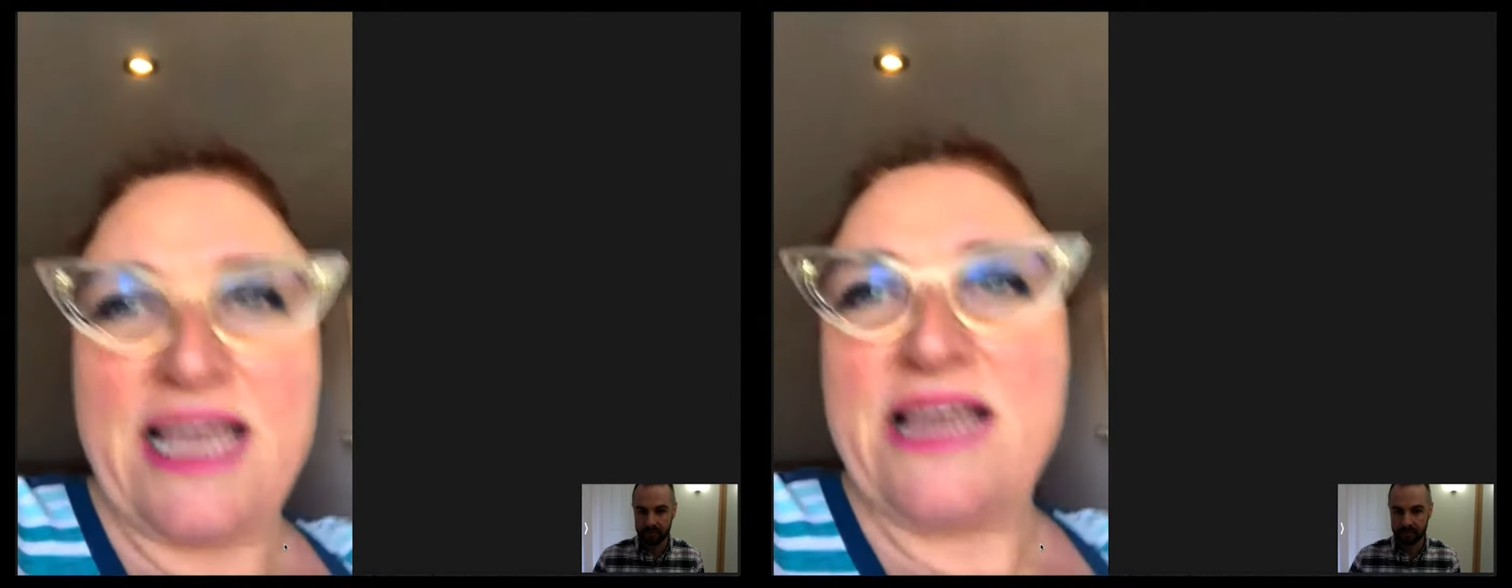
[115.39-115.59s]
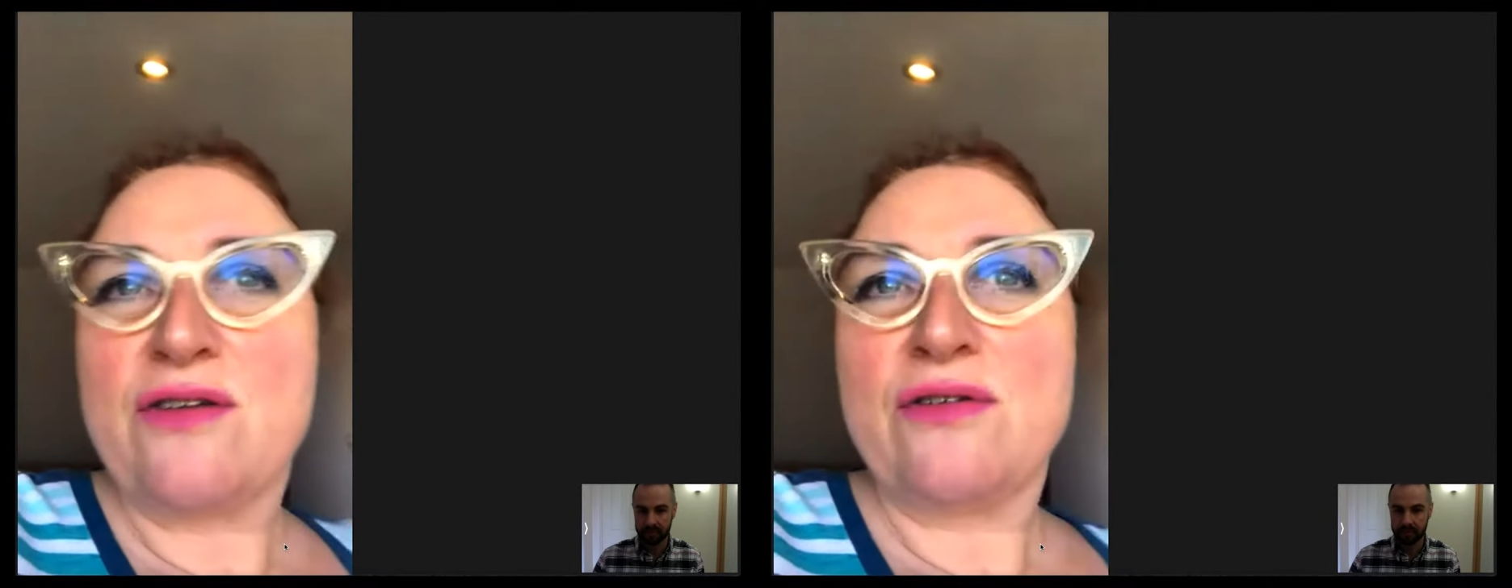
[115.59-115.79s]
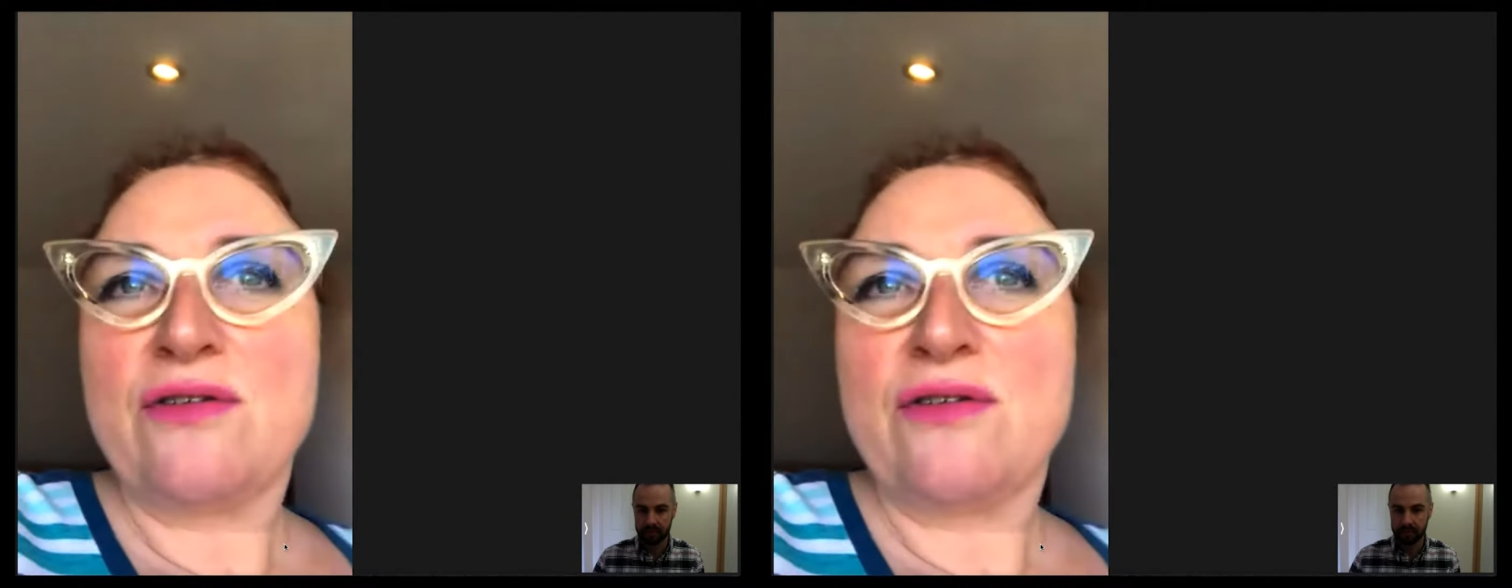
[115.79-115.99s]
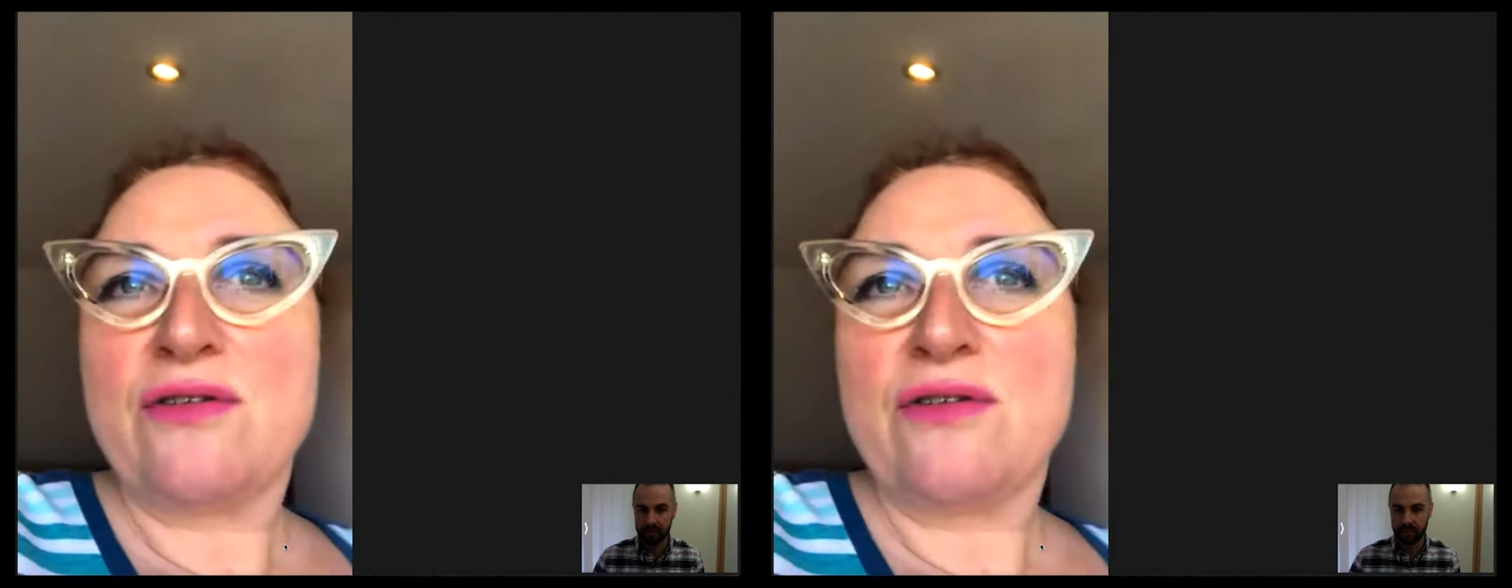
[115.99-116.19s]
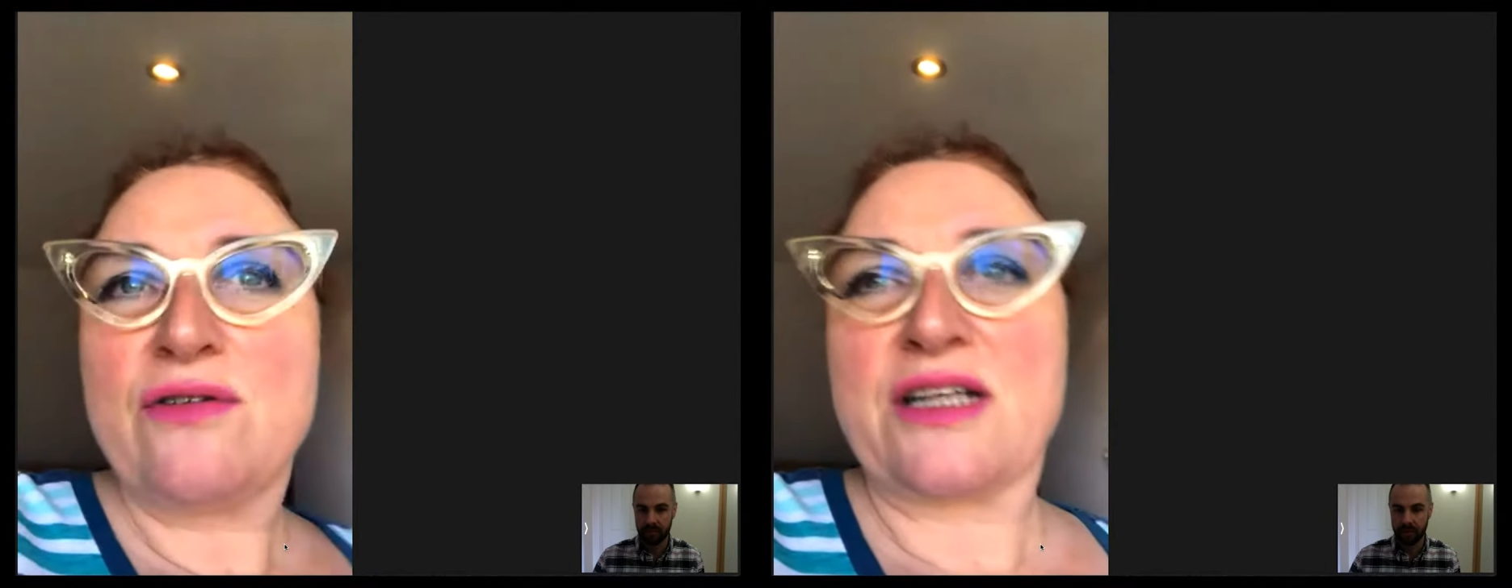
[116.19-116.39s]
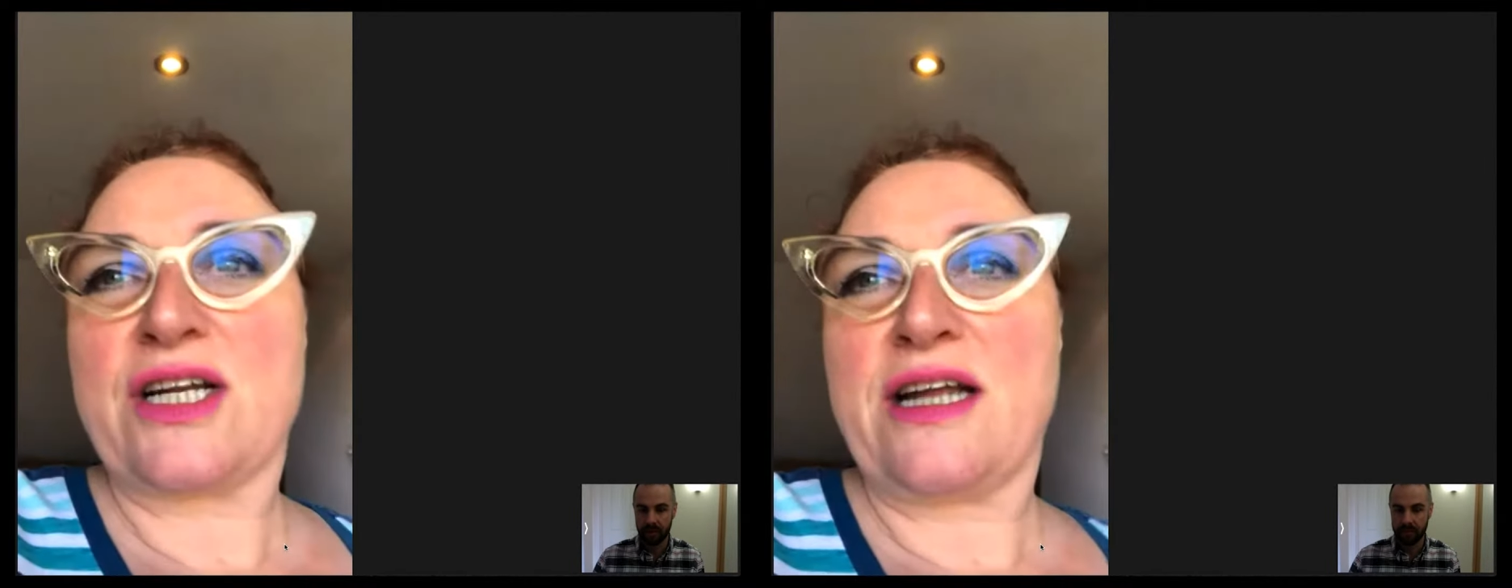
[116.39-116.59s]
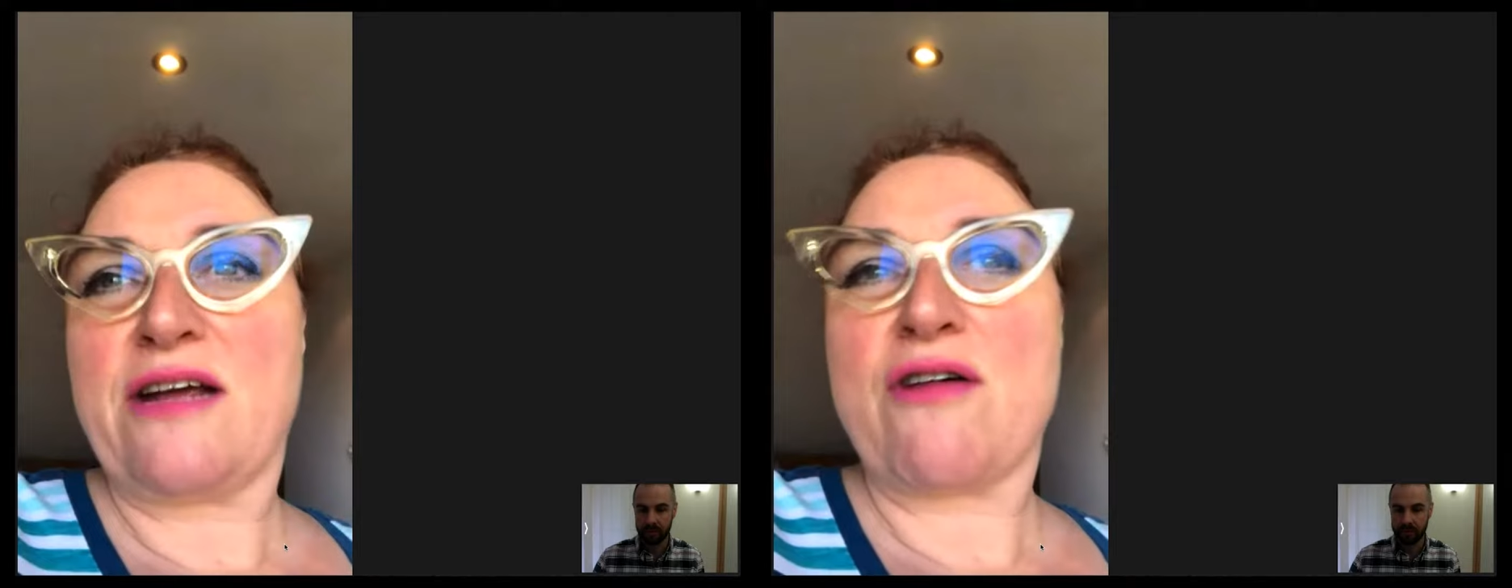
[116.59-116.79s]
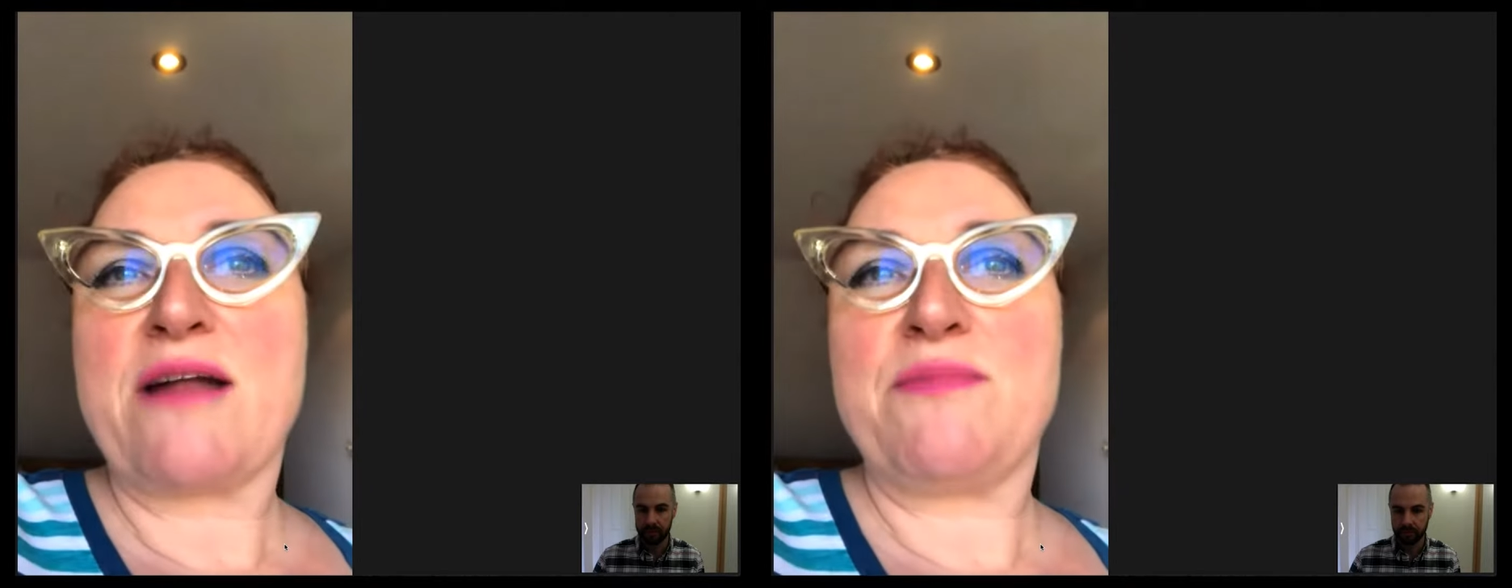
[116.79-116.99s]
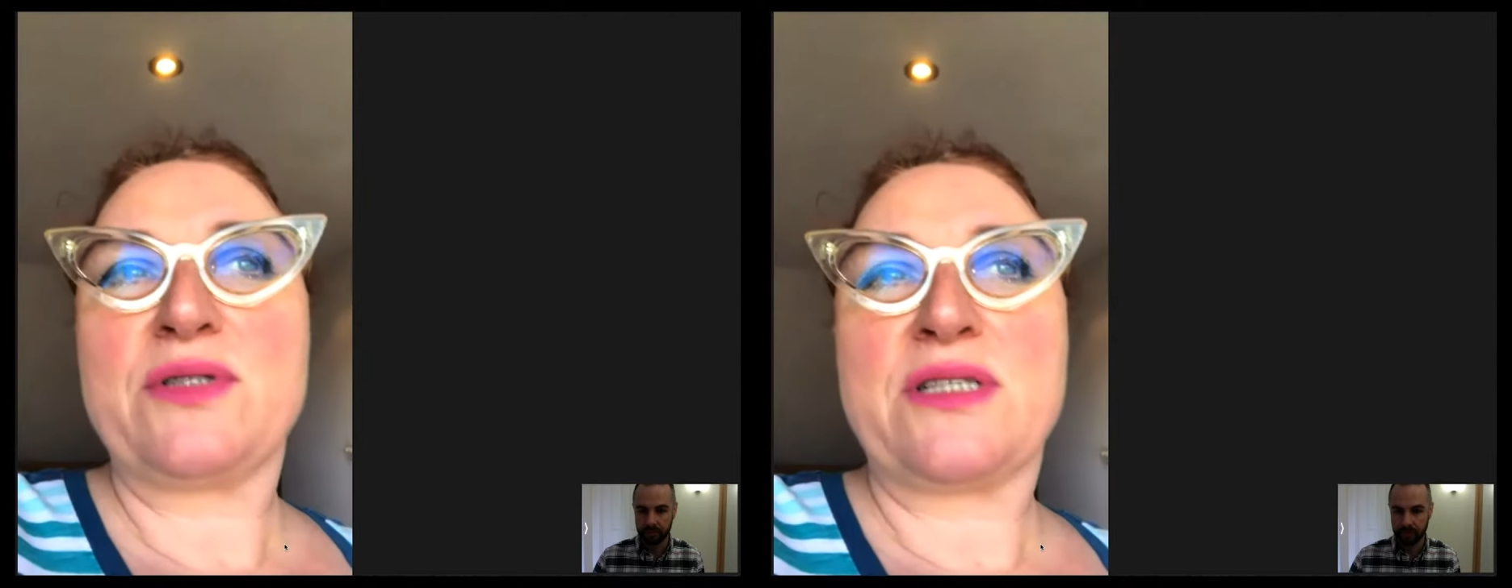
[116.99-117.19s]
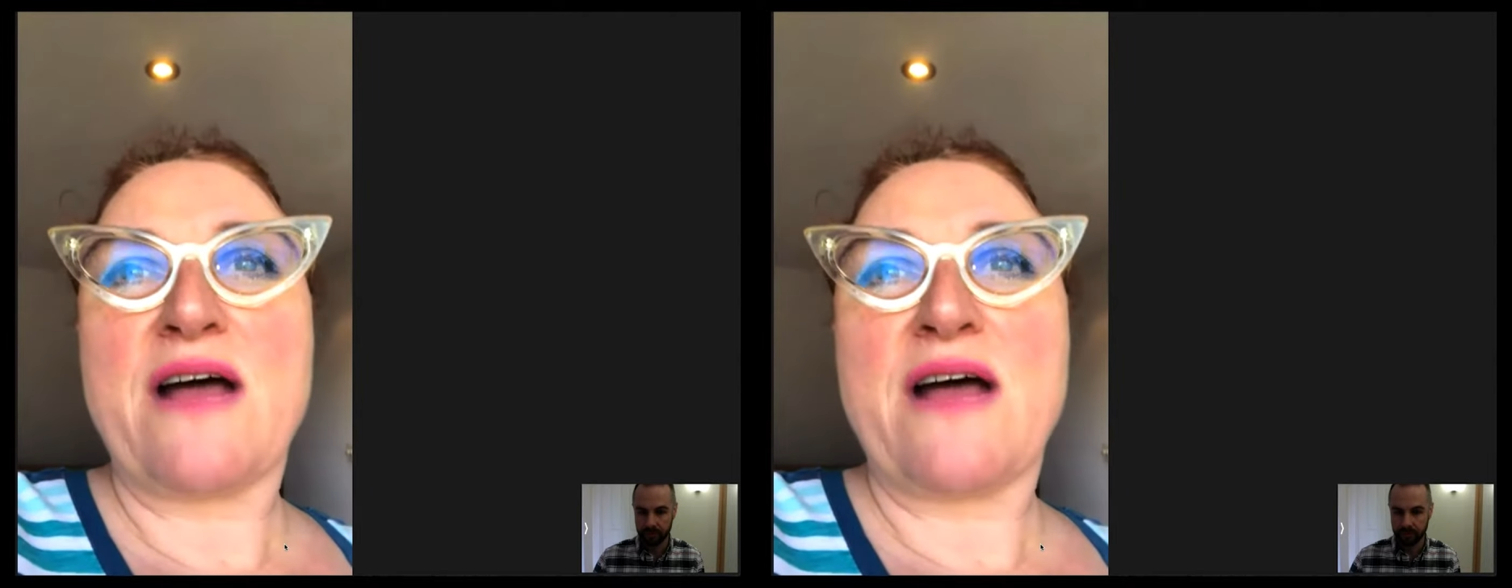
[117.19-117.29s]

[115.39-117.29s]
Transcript: Eagles, just such an incredible,